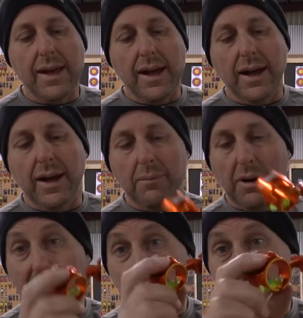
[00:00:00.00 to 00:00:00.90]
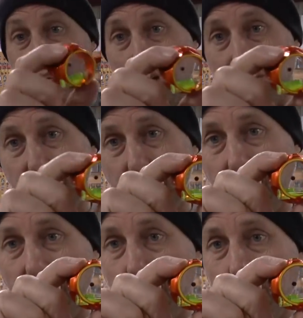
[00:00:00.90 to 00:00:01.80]
I would like a
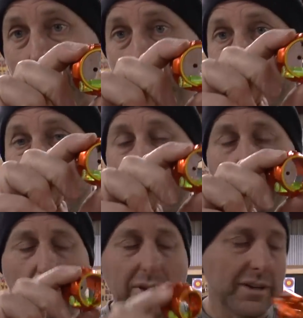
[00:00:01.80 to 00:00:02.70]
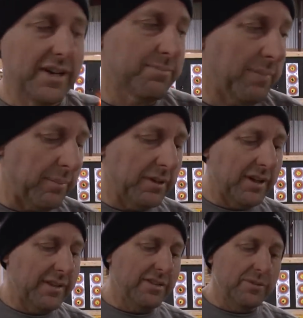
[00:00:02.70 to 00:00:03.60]
defined bubble. This had a really nice bubble
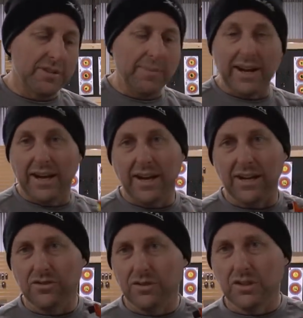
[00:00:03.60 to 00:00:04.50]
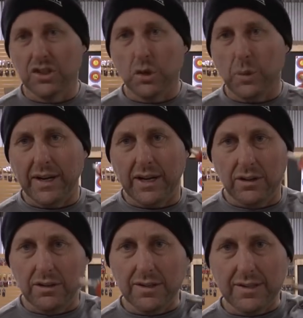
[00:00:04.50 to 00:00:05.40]
in it. This was about
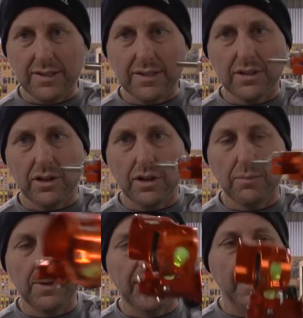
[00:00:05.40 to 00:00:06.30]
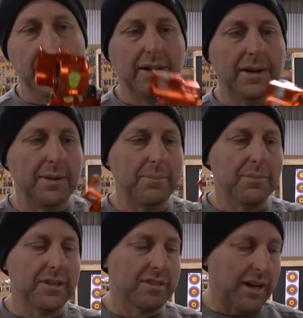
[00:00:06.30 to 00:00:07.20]
$120, this scope.
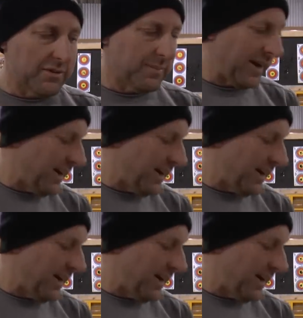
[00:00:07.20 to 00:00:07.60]
The sight was about